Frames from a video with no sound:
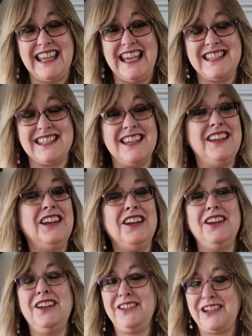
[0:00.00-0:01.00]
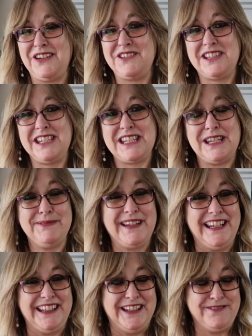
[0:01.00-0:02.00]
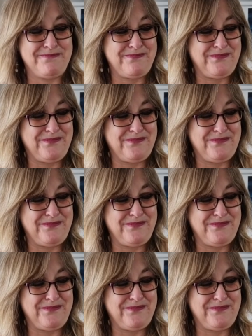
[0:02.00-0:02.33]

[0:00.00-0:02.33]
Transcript: this go to the tip, can you?